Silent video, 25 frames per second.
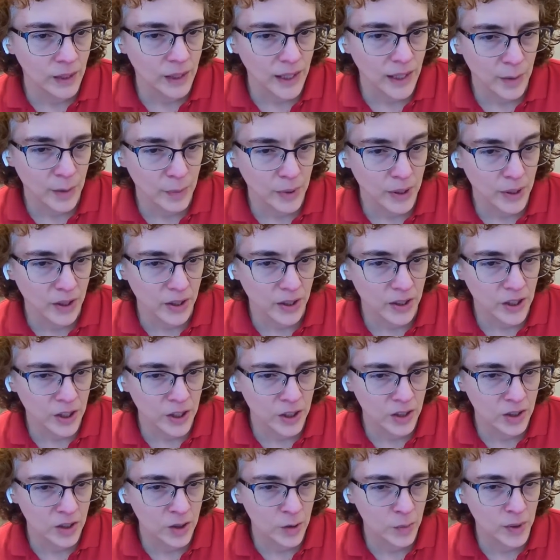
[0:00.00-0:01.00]
He appeared
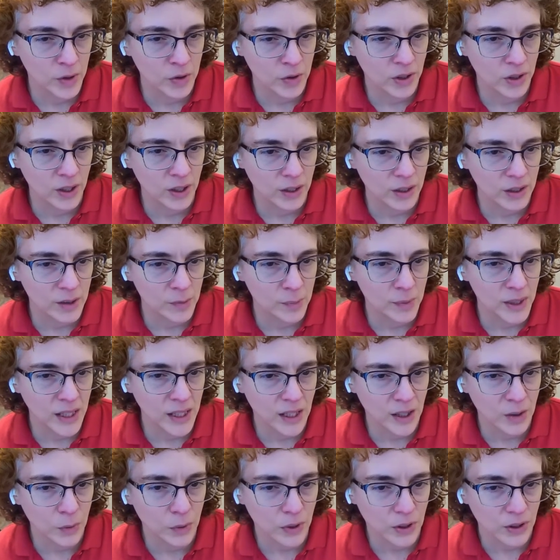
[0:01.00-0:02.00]
to be
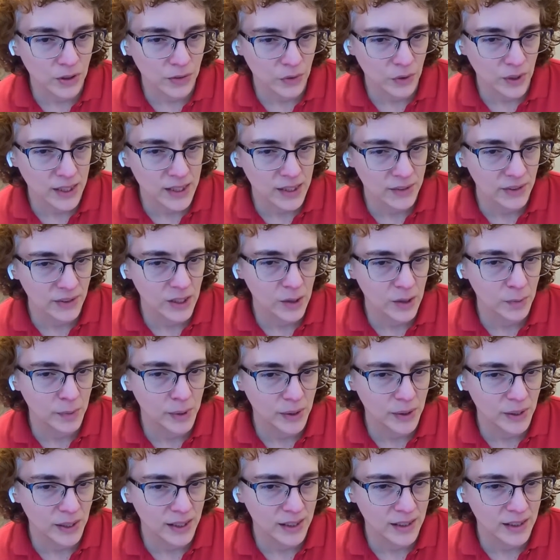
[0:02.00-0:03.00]
speaking with the voice of
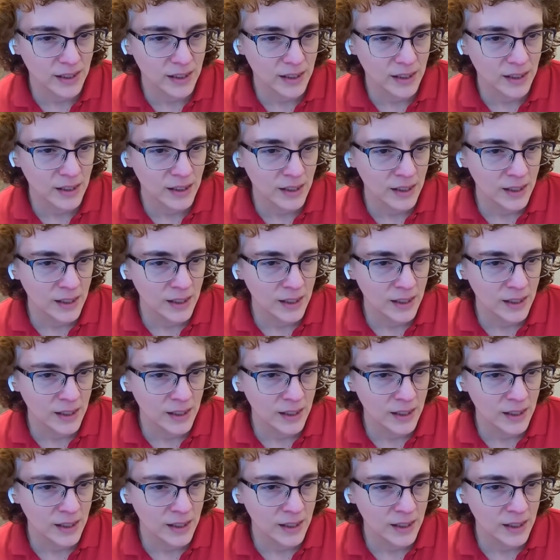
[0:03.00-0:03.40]
experience.